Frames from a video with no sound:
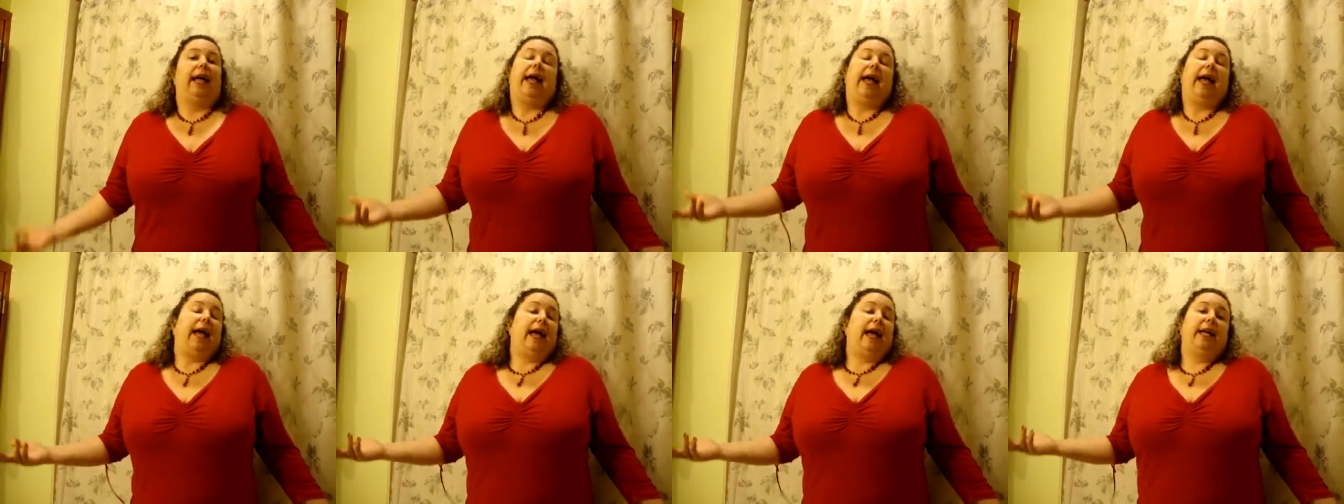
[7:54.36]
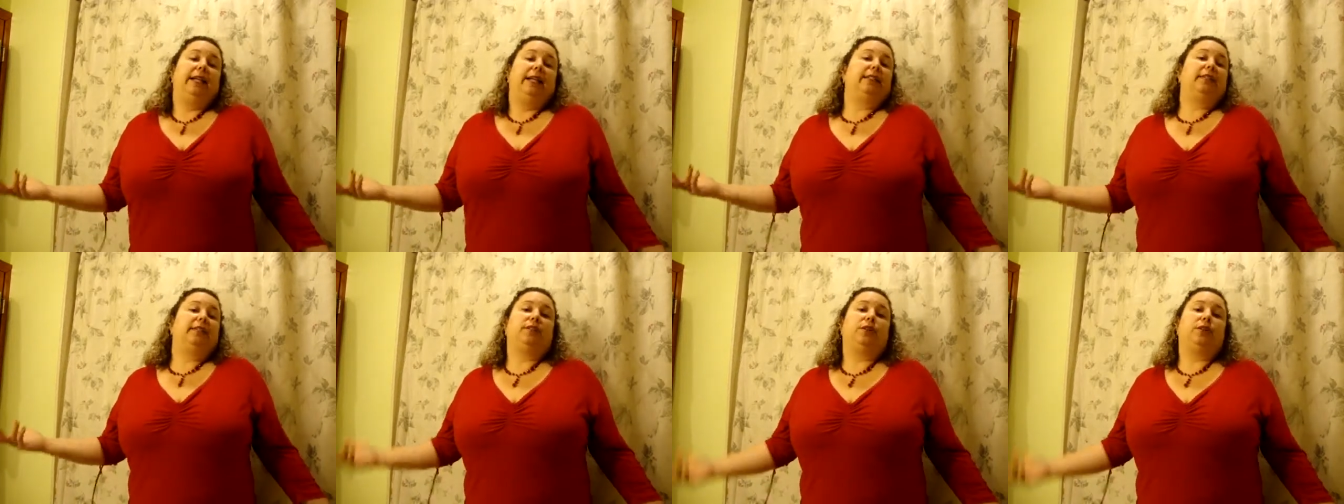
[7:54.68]

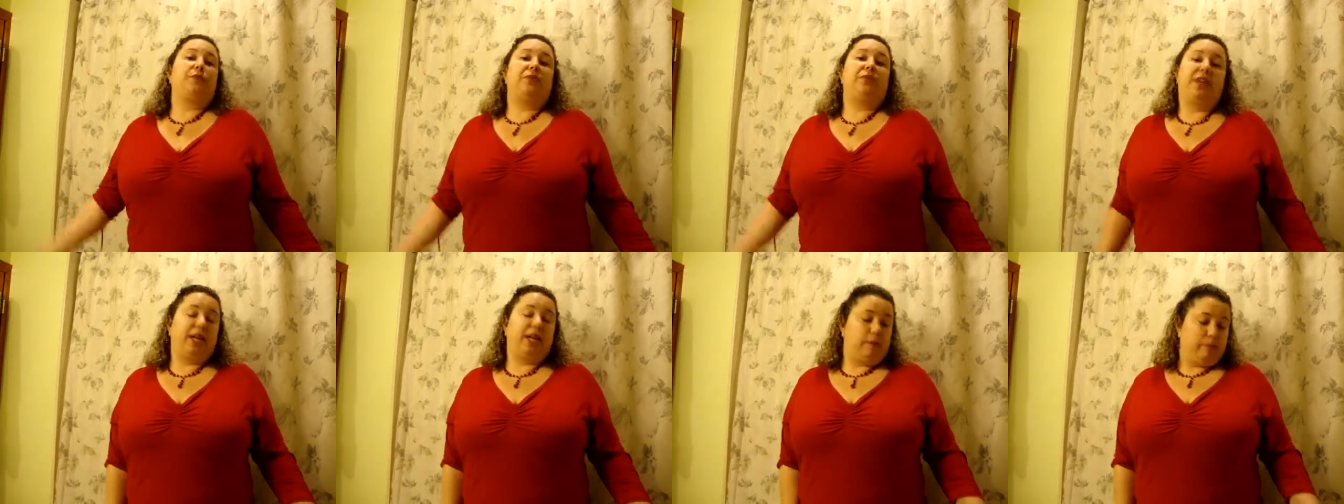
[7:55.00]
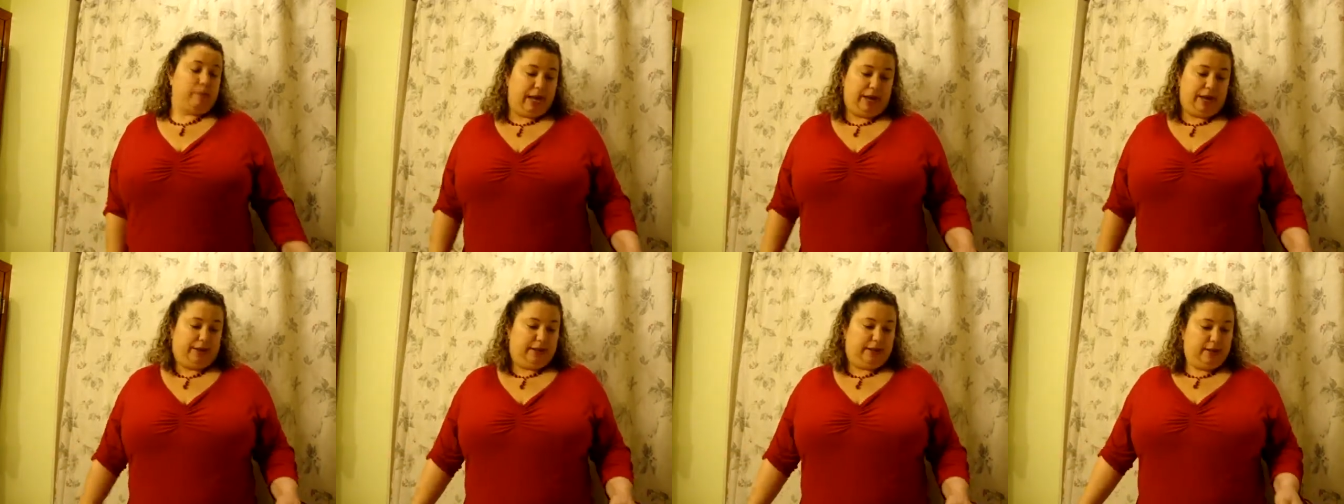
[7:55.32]
I just don't think
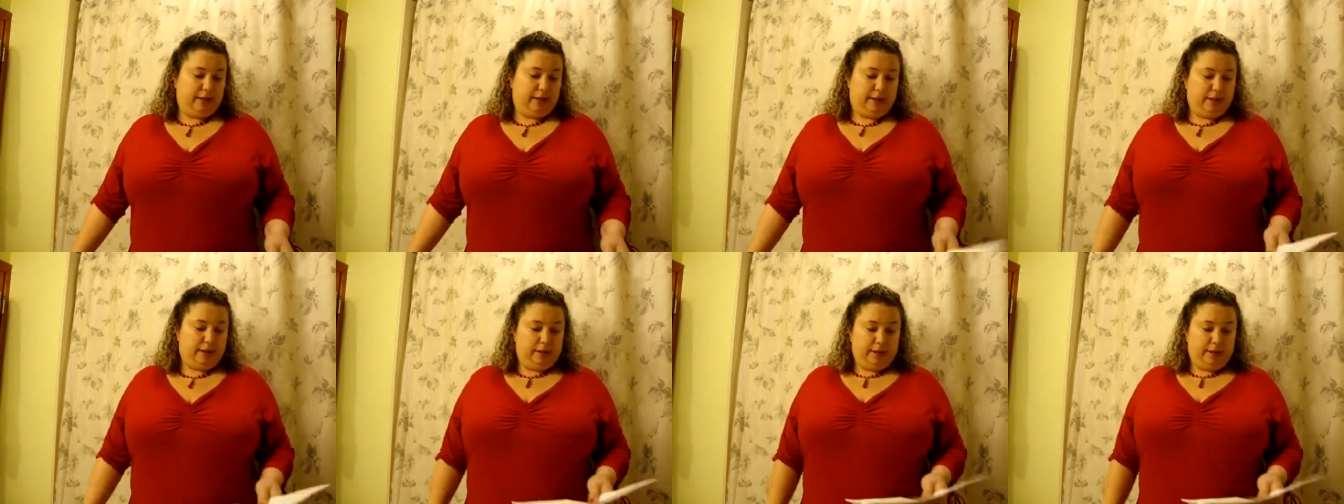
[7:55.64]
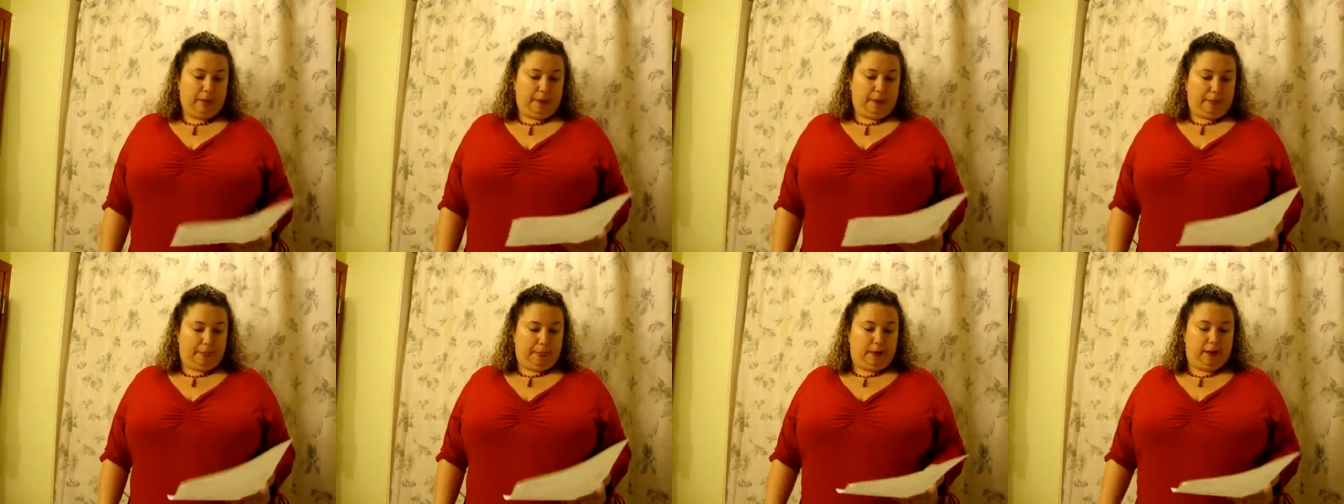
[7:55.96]
about it.
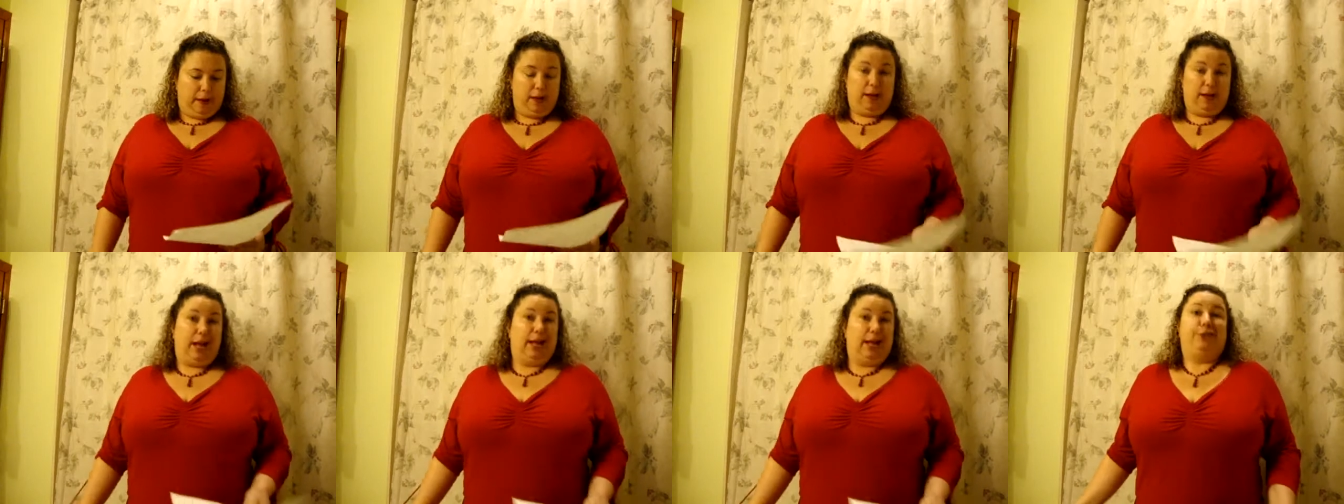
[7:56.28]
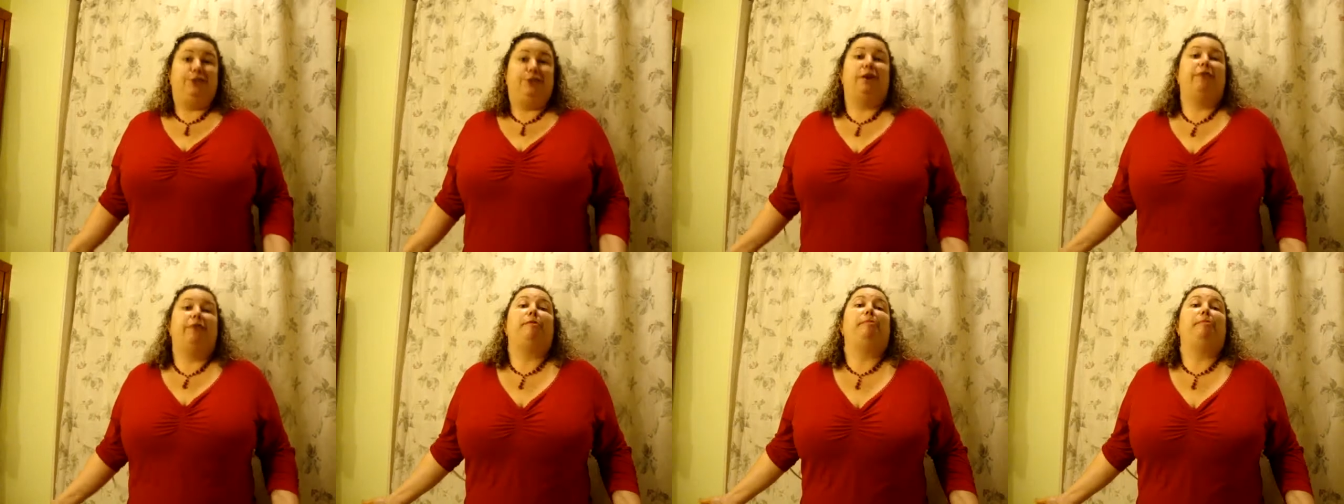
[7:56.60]
I
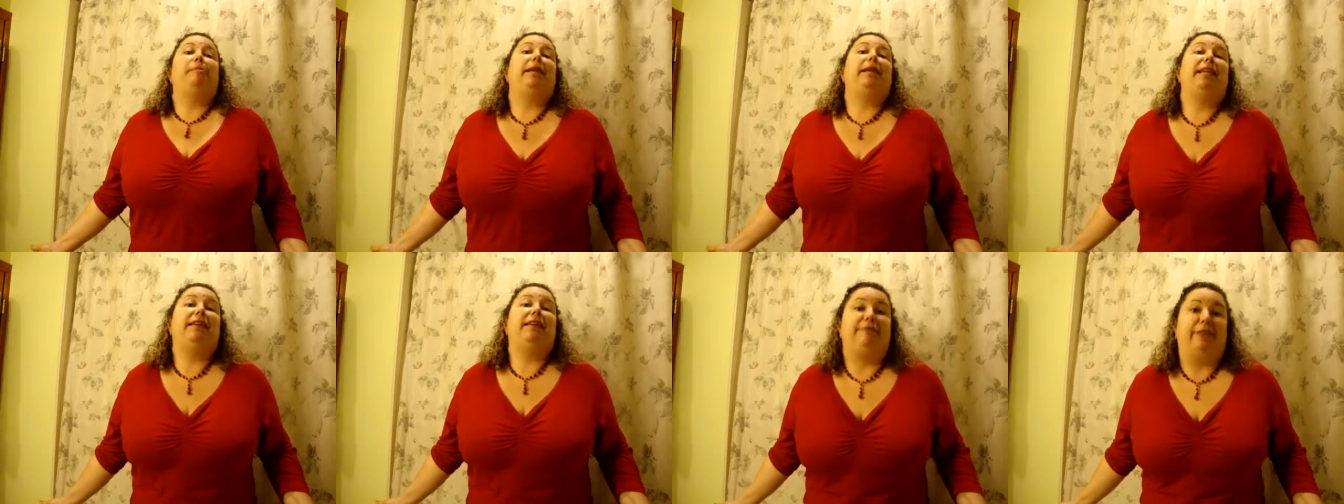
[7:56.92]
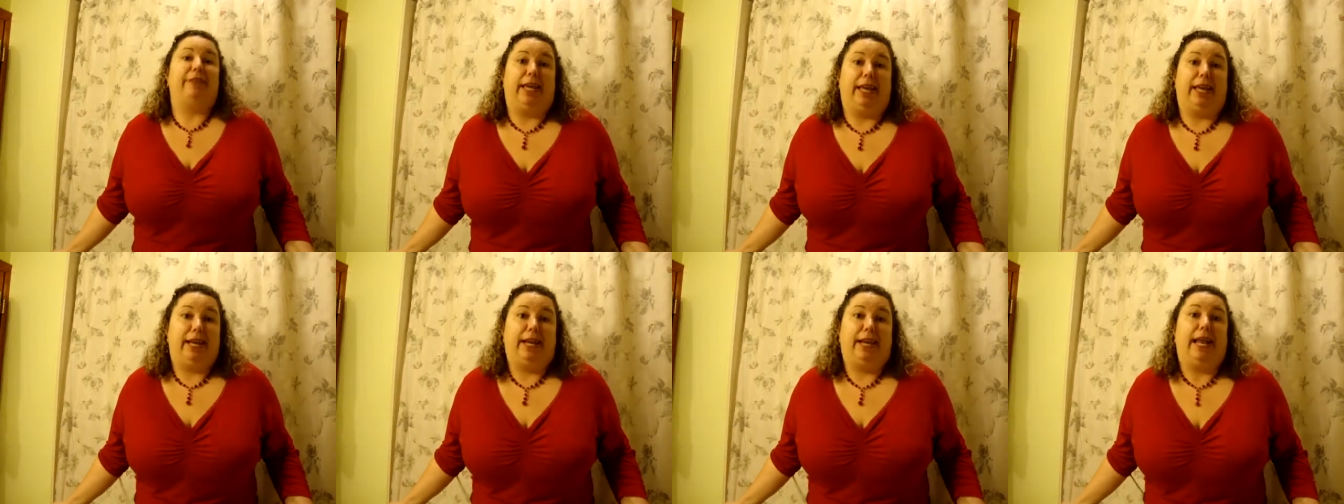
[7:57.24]
drive a
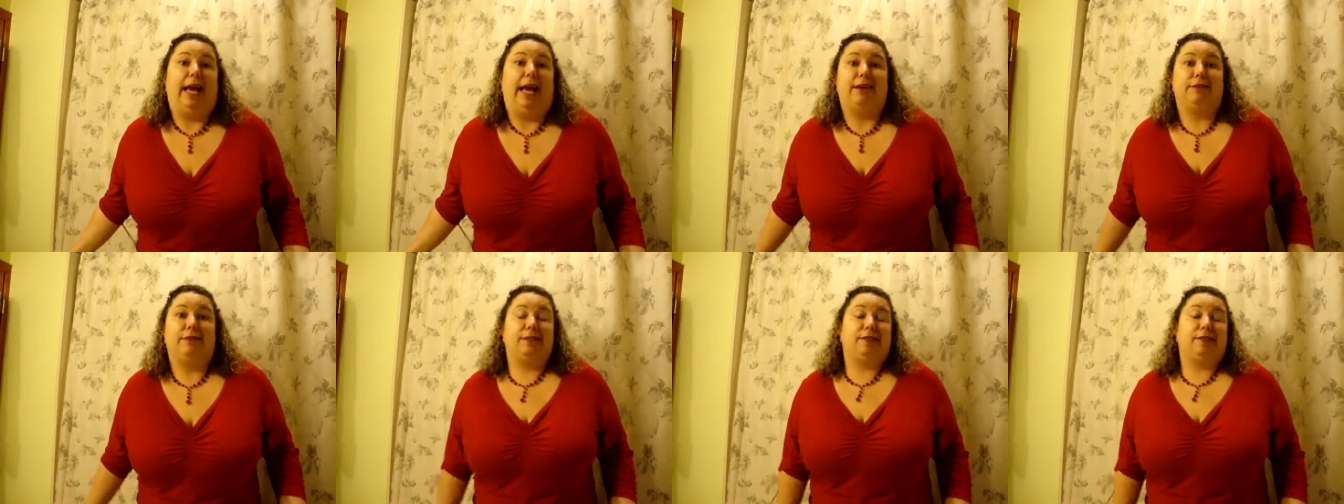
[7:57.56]
minivan now,